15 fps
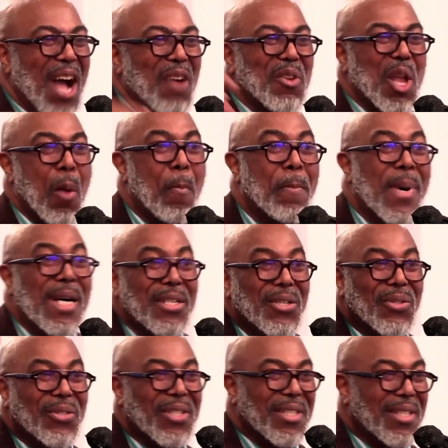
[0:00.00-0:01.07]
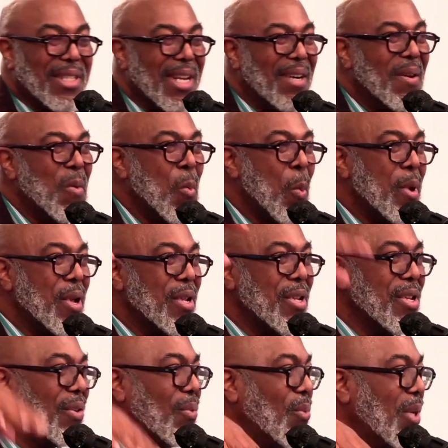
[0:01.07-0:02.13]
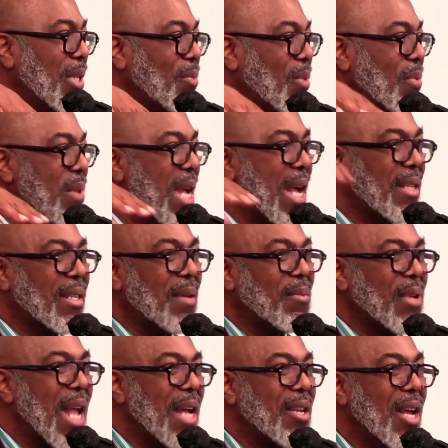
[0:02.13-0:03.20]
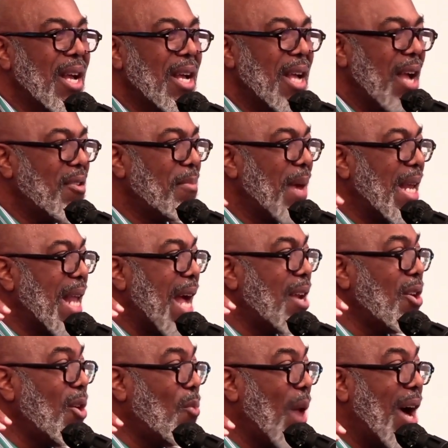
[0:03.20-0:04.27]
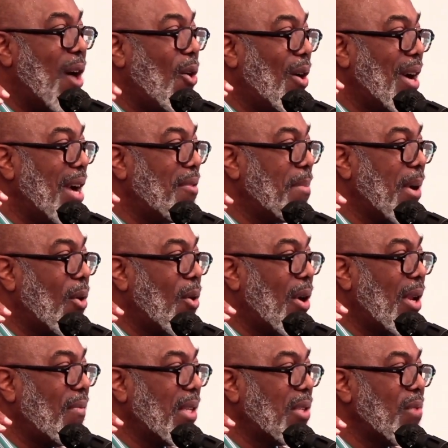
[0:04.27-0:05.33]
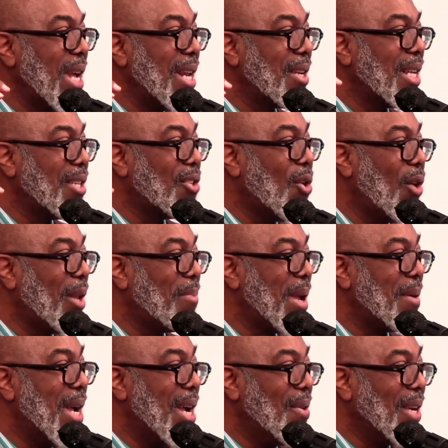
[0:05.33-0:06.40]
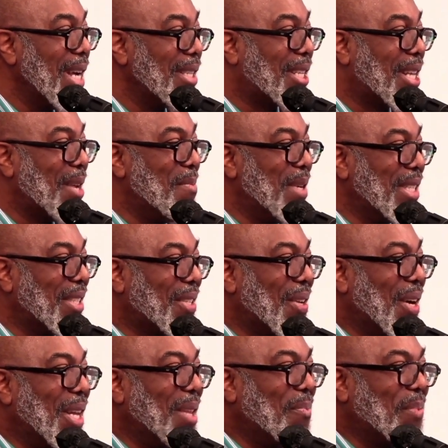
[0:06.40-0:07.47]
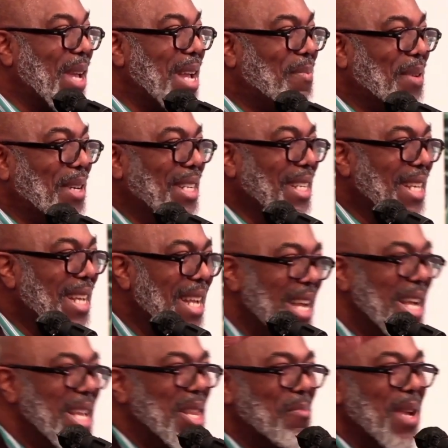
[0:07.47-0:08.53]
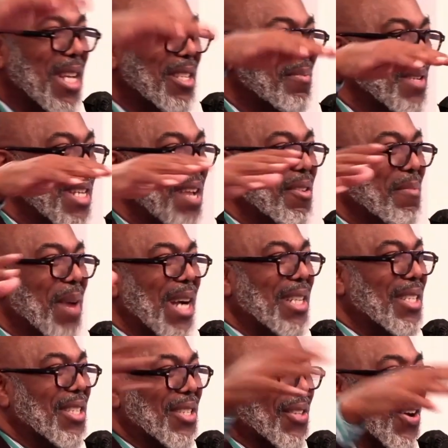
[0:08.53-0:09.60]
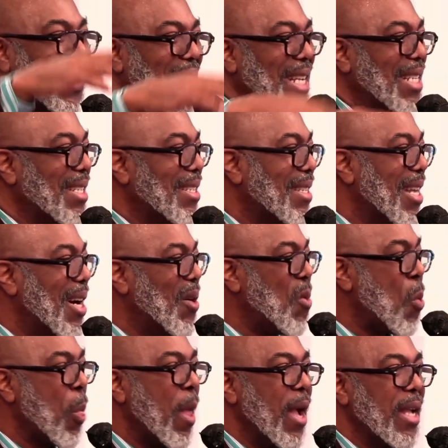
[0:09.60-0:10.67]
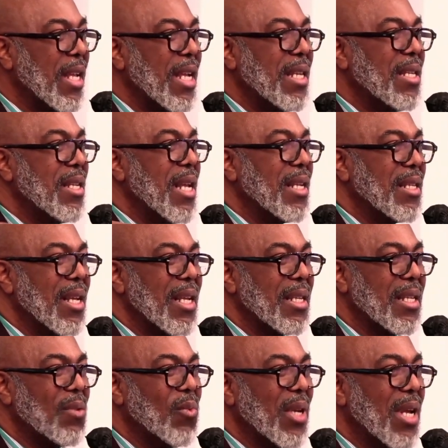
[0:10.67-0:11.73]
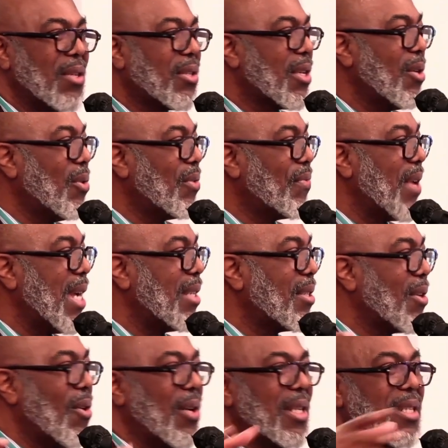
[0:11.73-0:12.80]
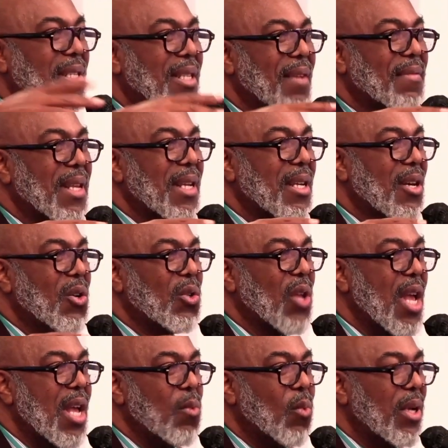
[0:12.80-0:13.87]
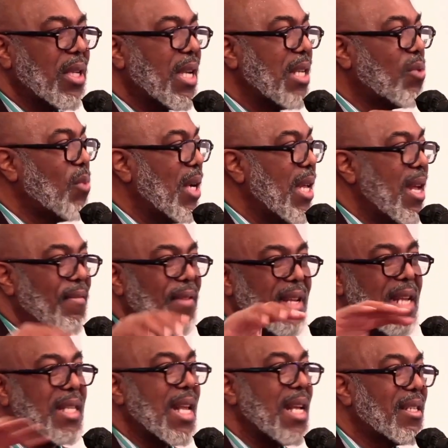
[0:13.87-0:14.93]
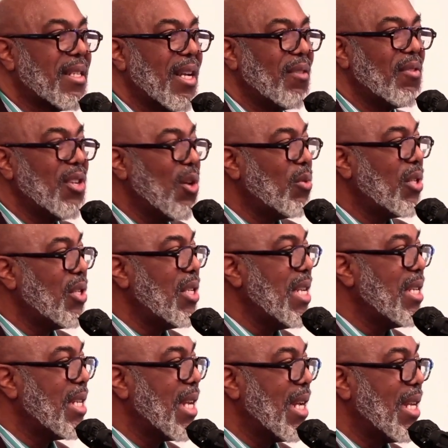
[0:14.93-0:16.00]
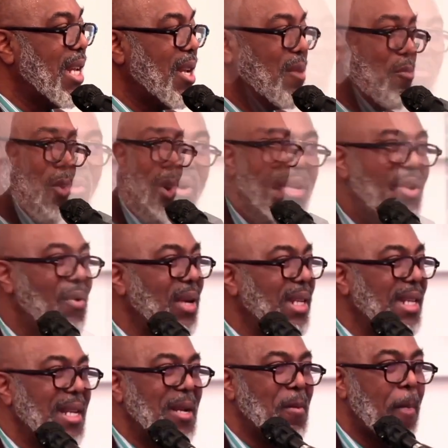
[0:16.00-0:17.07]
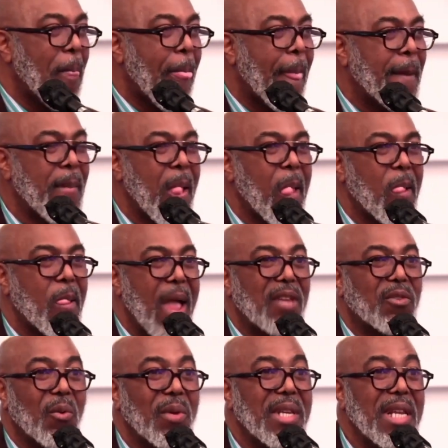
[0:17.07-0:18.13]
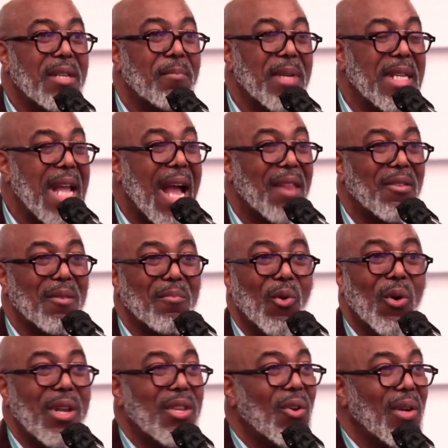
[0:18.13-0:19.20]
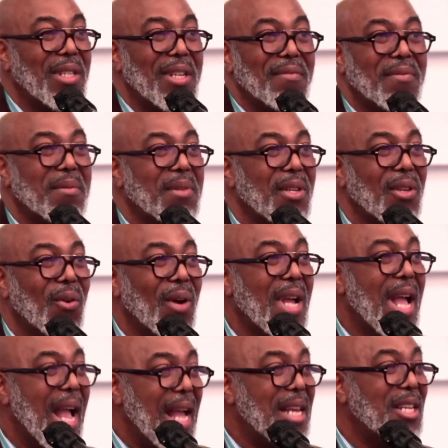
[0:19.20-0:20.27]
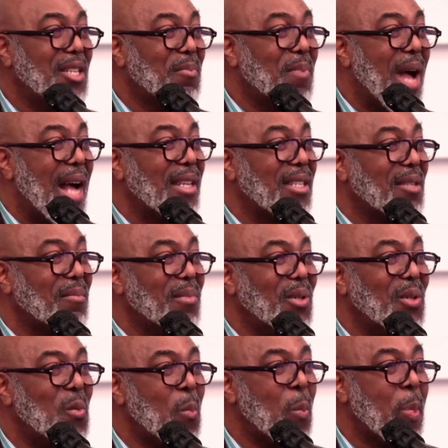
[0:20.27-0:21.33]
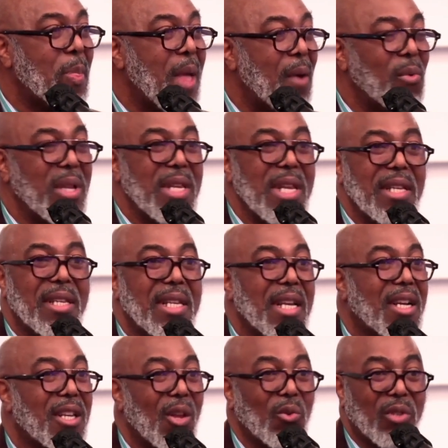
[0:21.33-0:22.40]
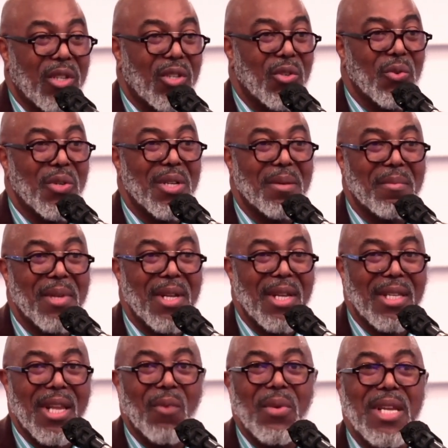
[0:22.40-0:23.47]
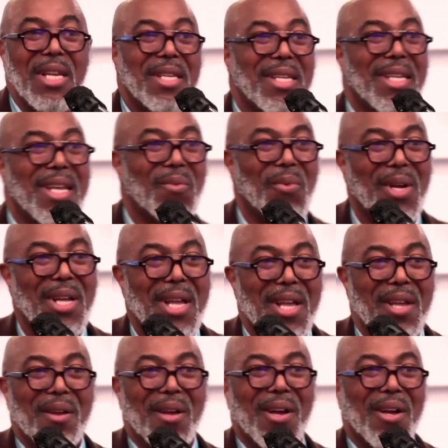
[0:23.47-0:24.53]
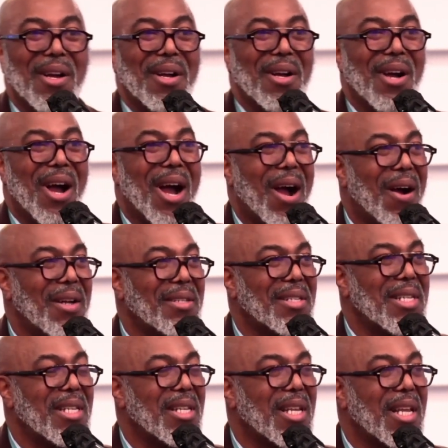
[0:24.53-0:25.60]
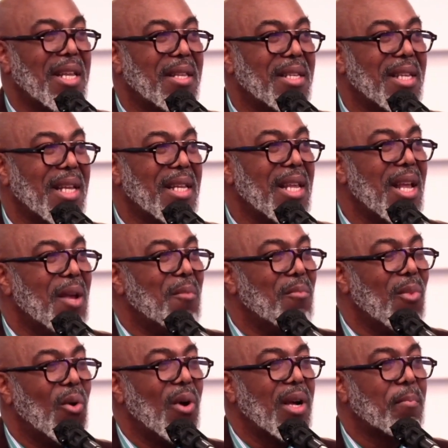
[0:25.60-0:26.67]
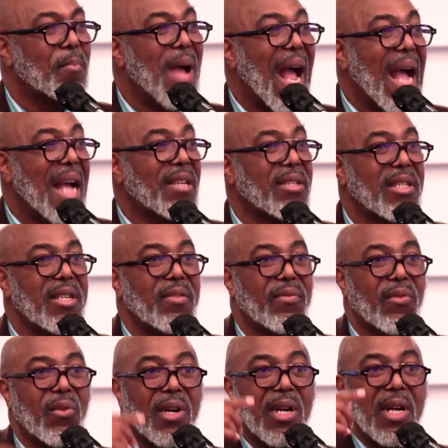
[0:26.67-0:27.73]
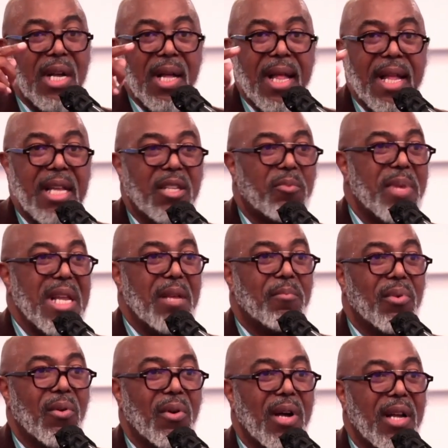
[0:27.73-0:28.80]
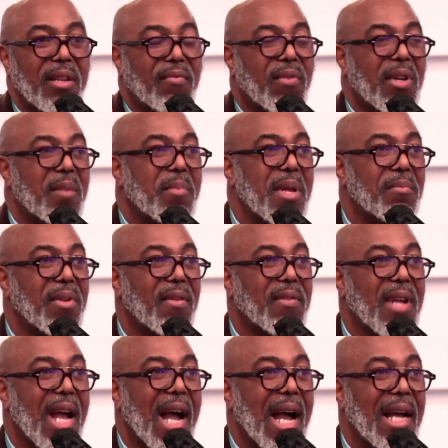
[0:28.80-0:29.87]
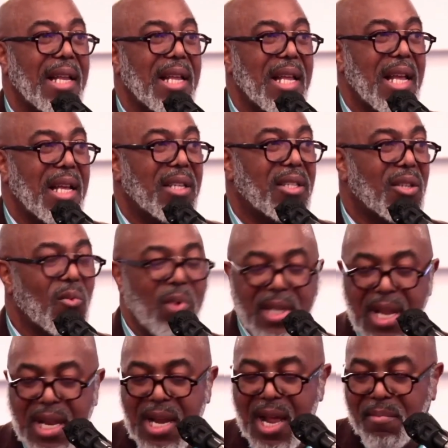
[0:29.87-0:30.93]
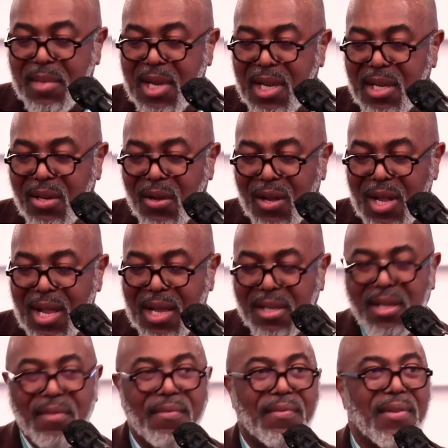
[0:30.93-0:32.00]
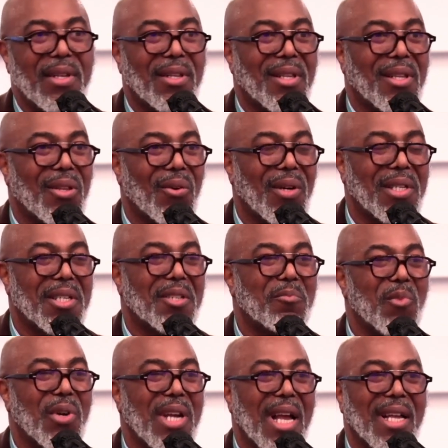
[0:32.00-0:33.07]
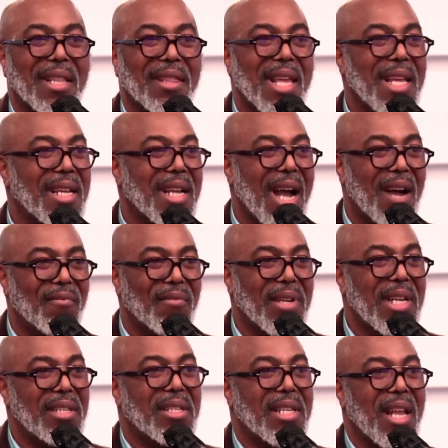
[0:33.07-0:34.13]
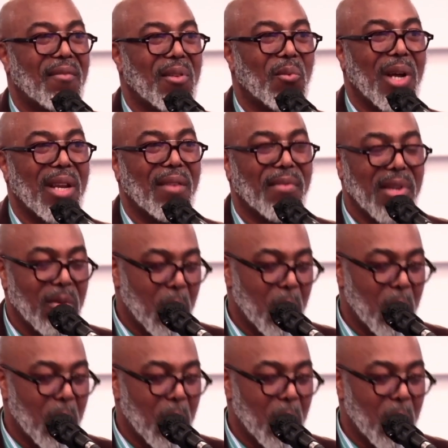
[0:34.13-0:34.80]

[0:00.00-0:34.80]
get bundles of stuff. You know, when, when, we had something, we had everybody. I don't know why all all of us ran and get toilet paper. We got so much toilet paper in the basement. Everybody just start getting stuff and getting and, and what else goes fast. All this stuff that goes. What well, guess what? Forget that stuff. You know what you need to get more anointing. That's what we need to be gathered. More anointing from the Lord, and it's possible that we need to get closer to him, that we need to get what uh, uh, our hearts need to get, get more passionate for his people and for the people of God. And so with that, I'm done, y'all. I just feel the Lord this morning. I thank God for each and every one of you.